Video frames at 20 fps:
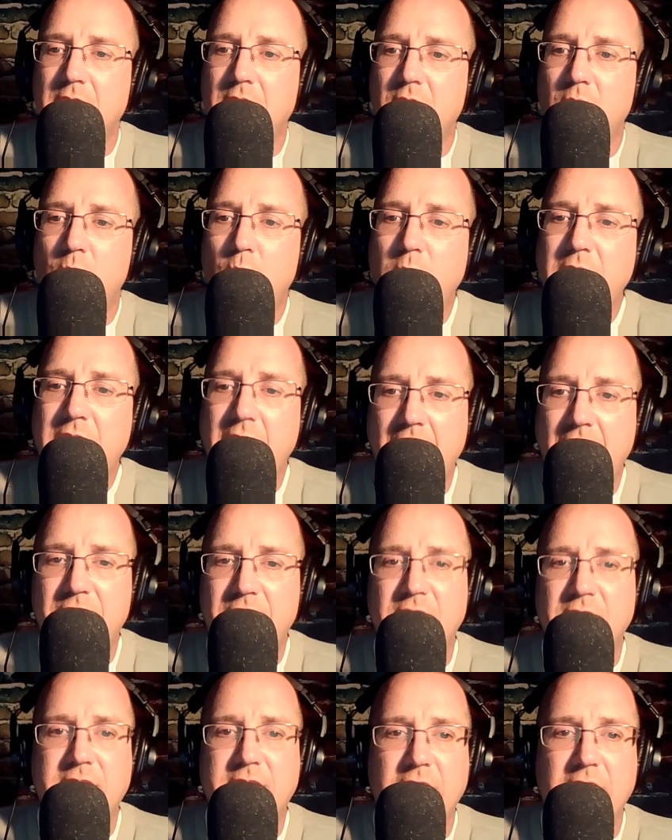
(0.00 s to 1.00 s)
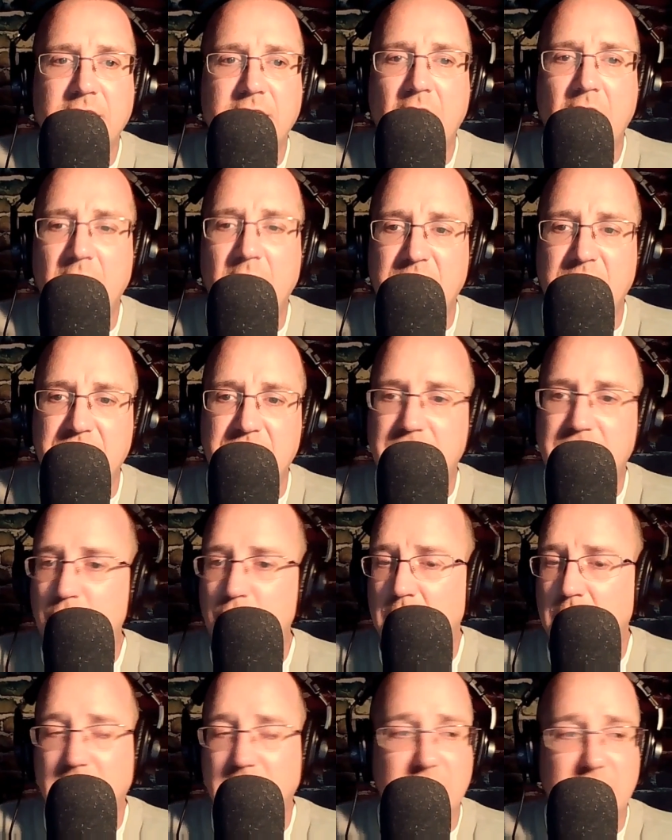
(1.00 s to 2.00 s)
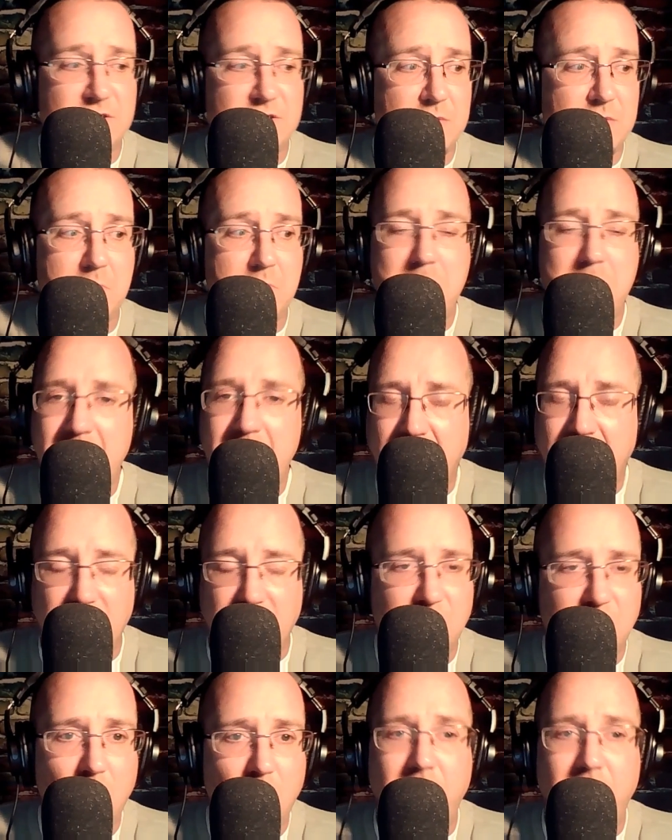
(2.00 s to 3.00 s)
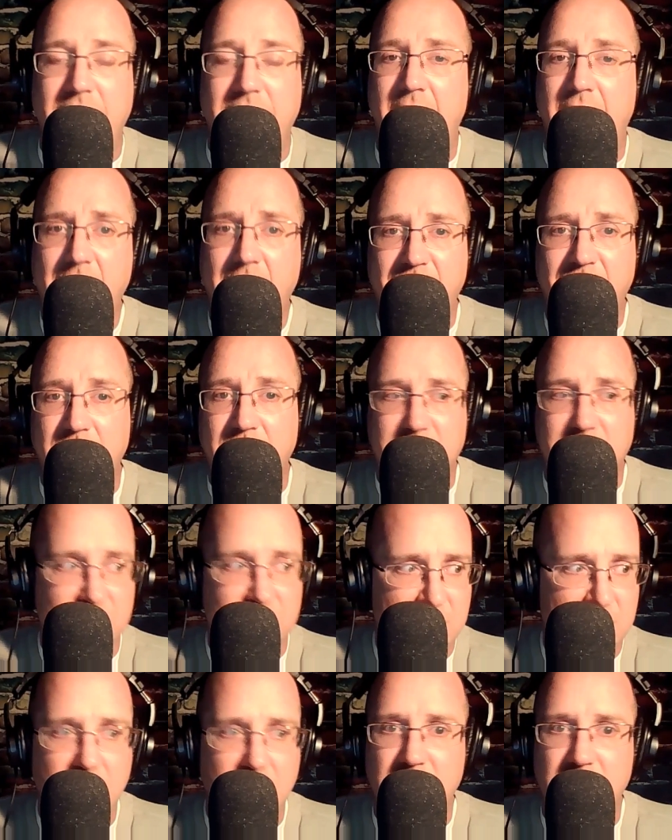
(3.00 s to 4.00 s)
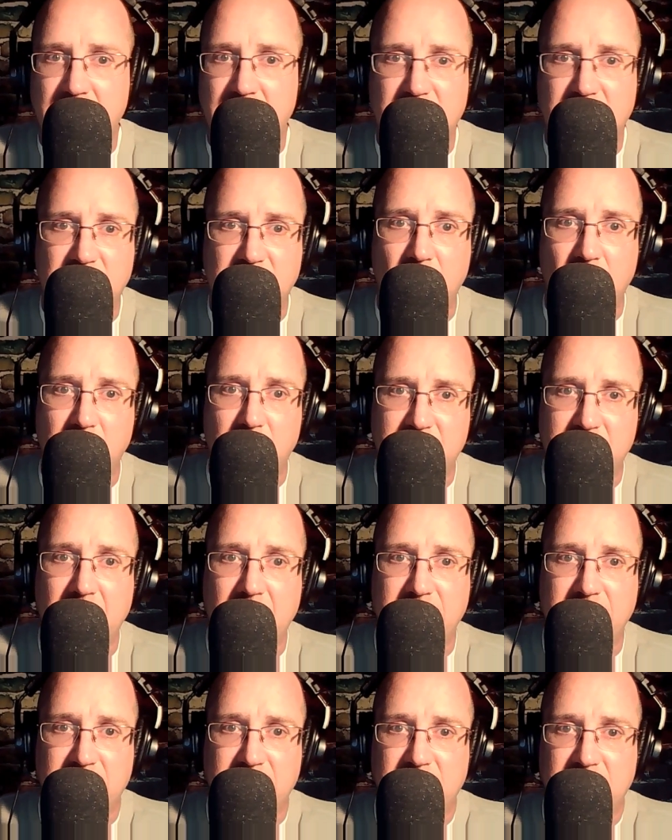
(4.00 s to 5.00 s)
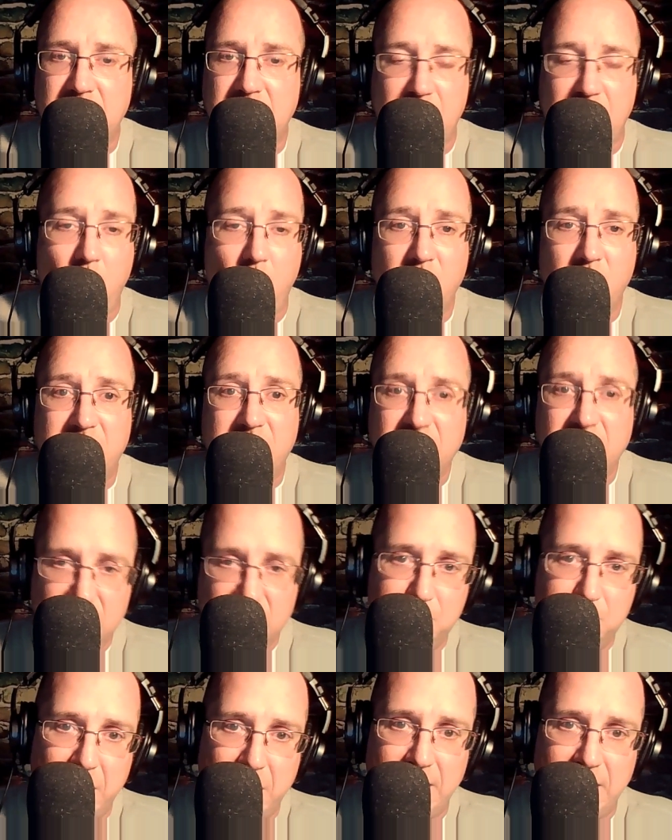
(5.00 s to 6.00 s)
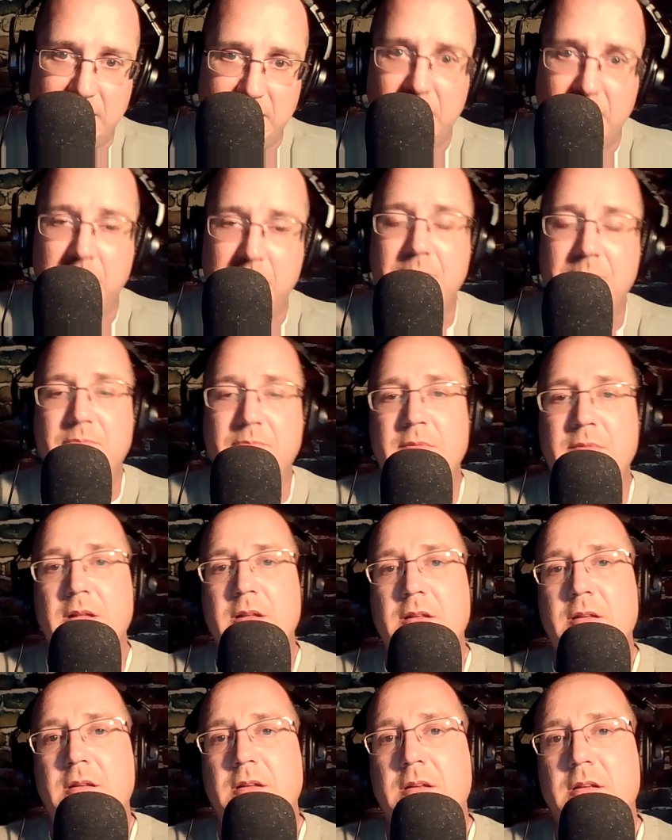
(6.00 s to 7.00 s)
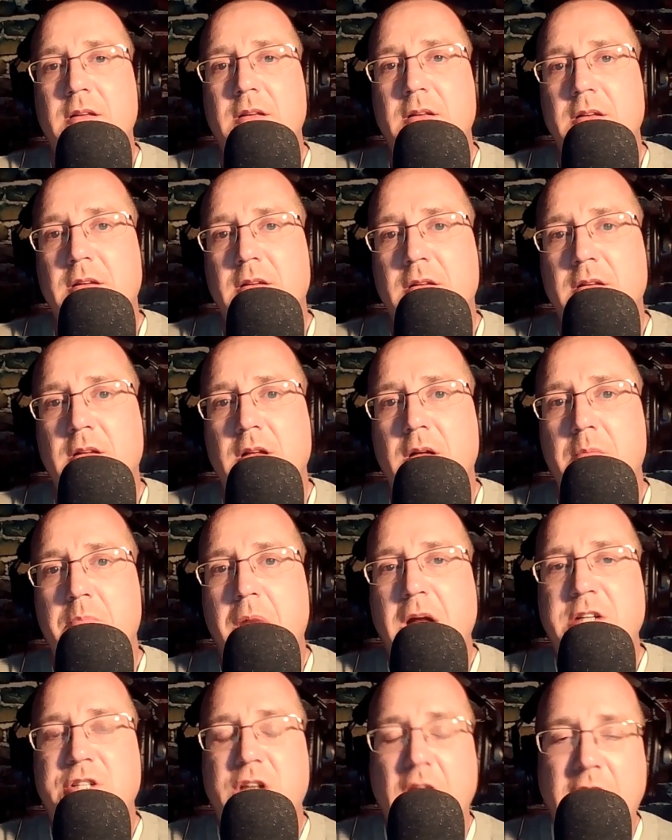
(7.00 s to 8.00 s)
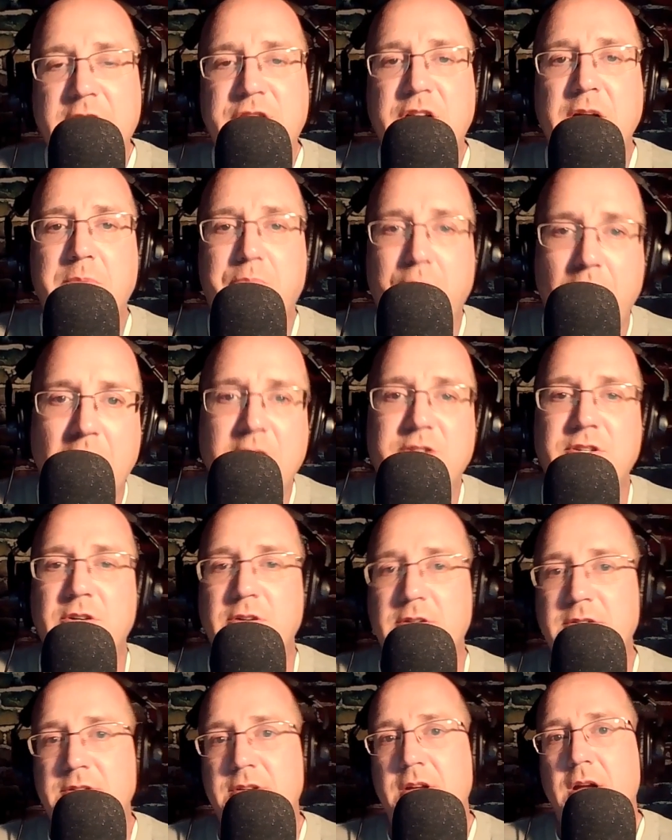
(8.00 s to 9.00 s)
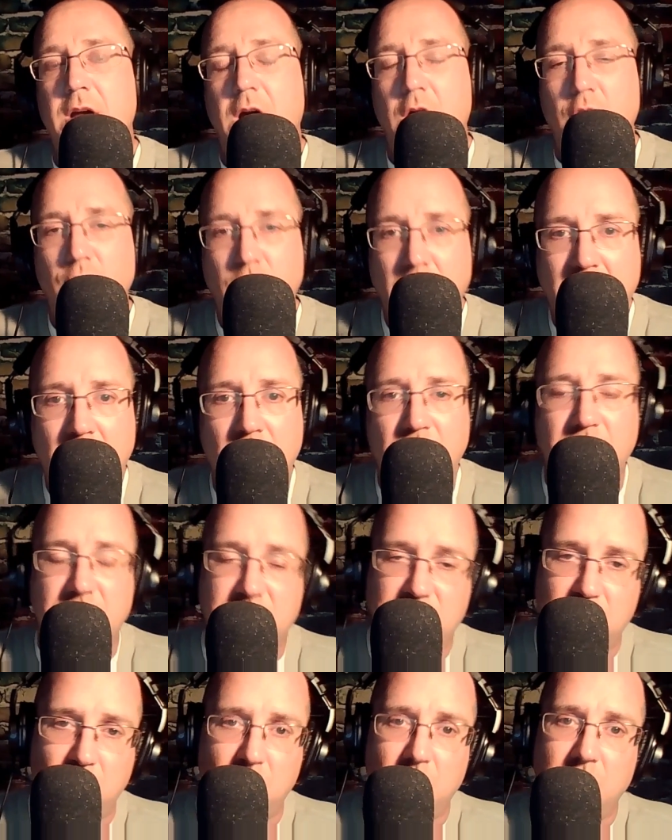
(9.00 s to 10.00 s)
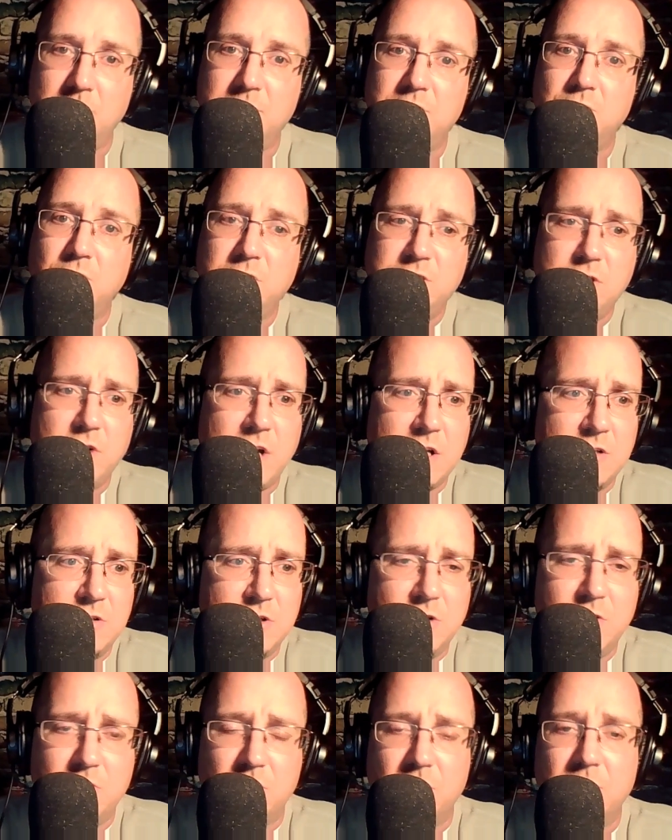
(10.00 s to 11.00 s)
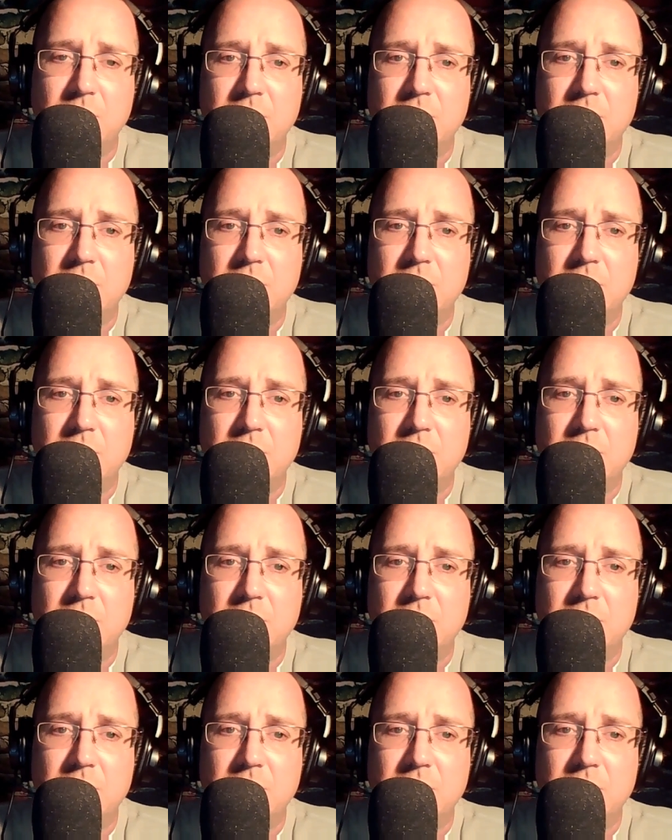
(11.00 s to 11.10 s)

we have the technology to at least make a token effort to steer these storms out to sea or dissipate them by changing pressures around the storms, which you can do.